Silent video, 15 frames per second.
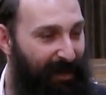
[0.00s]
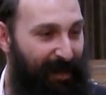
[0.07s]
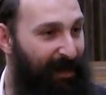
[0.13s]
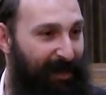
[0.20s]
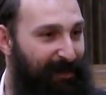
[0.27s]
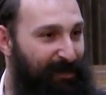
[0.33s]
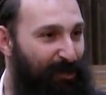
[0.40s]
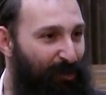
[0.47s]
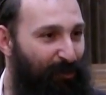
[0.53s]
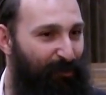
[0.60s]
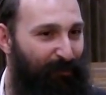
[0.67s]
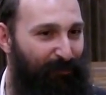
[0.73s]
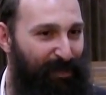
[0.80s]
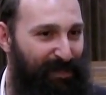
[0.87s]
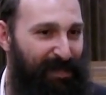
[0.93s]
Uh,
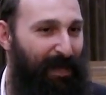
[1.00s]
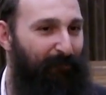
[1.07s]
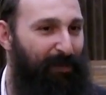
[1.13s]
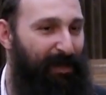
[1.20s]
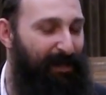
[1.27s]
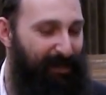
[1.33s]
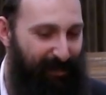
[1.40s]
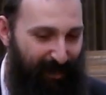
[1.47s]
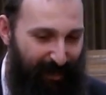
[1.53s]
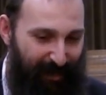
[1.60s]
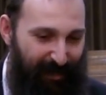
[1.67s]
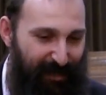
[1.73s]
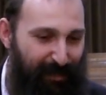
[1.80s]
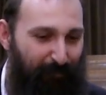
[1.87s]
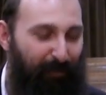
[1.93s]
so the same thing in the
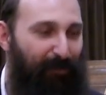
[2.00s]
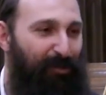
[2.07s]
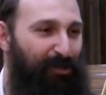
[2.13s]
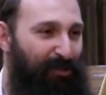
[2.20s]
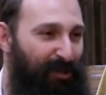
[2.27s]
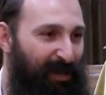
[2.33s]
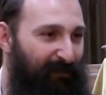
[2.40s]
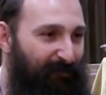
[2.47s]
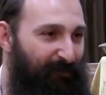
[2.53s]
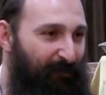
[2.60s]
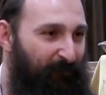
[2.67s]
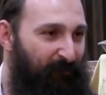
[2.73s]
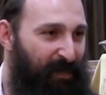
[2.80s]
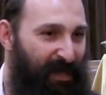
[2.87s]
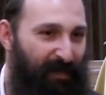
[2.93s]
in spiritual
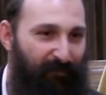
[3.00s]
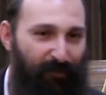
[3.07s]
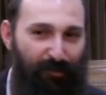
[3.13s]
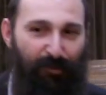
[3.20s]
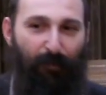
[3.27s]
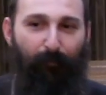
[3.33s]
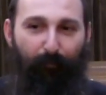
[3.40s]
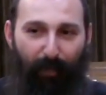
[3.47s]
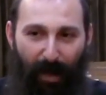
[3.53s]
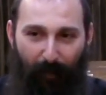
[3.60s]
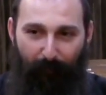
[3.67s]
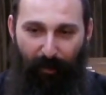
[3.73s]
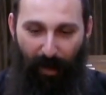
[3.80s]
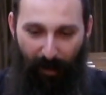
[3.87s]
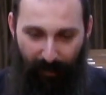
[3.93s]
level. If you don't
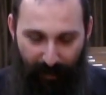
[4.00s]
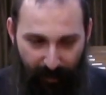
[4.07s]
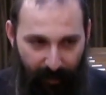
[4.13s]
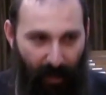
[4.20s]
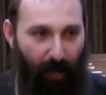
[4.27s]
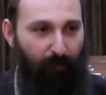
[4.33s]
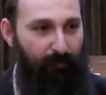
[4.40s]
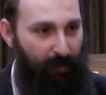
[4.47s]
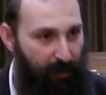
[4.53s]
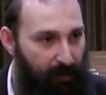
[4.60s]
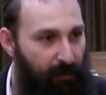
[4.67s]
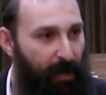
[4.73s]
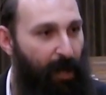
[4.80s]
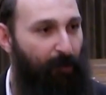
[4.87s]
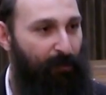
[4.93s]
pump uh, in, out,
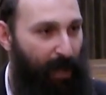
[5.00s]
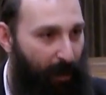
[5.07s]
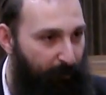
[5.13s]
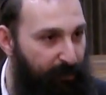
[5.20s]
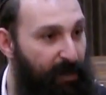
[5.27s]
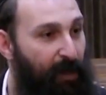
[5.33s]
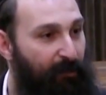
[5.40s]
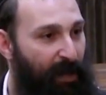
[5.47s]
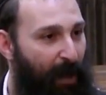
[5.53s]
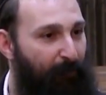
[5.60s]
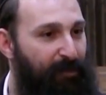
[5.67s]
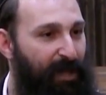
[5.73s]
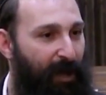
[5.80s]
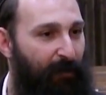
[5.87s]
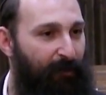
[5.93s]
in, out, up, down,
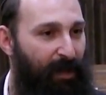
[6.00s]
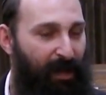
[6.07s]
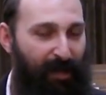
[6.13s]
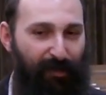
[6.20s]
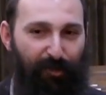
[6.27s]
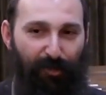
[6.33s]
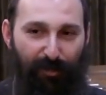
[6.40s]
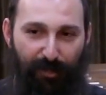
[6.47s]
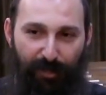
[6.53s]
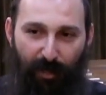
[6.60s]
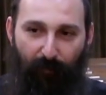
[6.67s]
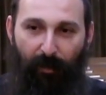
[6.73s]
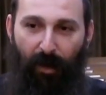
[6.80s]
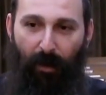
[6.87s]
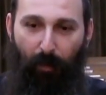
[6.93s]
up, down, your
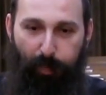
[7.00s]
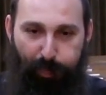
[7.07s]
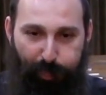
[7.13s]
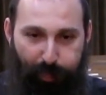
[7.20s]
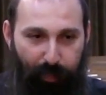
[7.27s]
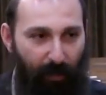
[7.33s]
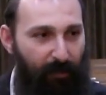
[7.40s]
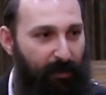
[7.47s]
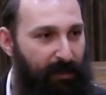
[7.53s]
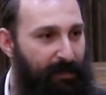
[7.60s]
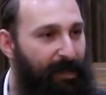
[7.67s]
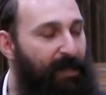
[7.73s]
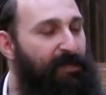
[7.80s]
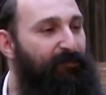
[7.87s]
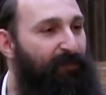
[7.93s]
neshama,
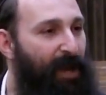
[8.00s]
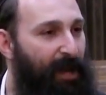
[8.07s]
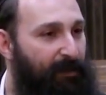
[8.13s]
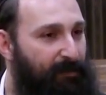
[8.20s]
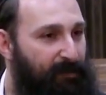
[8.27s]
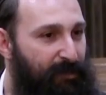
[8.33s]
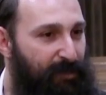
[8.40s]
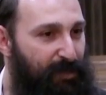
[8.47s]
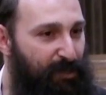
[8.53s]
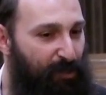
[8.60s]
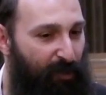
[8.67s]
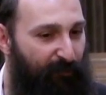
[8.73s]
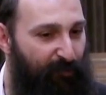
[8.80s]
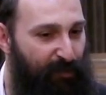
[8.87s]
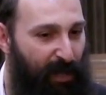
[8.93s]
it gets flat. There's
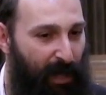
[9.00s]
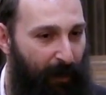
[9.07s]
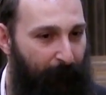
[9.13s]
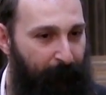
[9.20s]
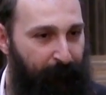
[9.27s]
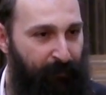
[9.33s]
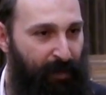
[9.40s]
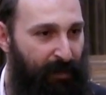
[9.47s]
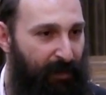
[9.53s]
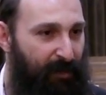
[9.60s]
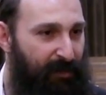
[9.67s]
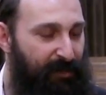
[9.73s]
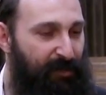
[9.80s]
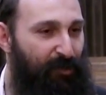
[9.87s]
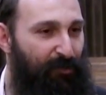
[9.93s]
no avodah.
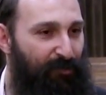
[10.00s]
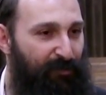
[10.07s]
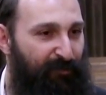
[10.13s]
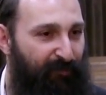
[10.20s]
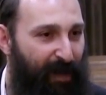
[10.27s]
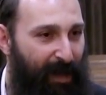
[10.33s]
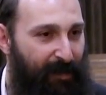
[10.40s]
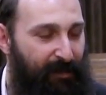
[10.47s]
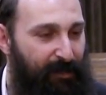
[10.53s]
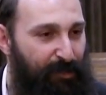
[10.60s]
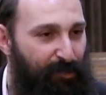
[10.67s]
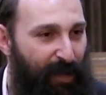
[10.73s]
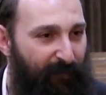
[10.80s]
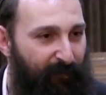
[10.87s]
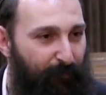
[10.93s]
So the fact that
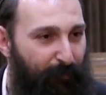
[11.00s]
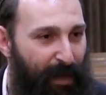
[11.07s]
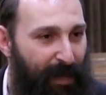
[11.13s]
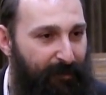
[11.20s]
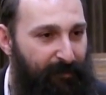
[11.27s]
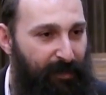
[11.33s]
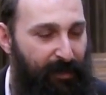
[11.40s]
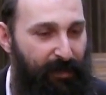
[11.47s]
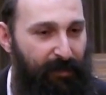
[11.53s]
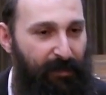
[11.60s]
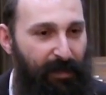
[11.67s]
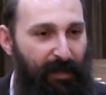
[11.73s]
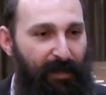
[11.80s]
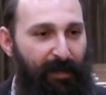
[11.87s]
you have a bad day,